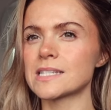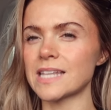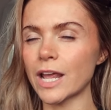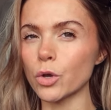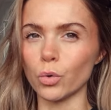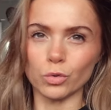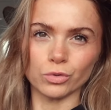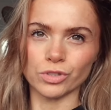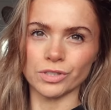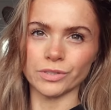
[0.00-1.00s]
setting
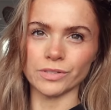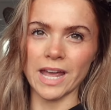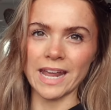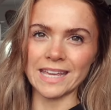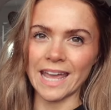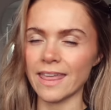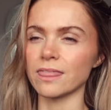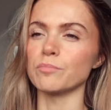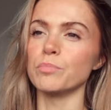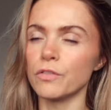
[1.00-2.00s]
goals and getting
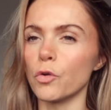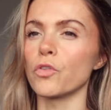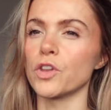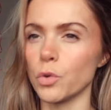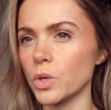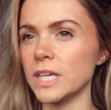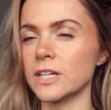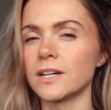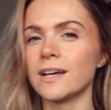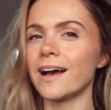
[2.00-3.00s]
them before the new year.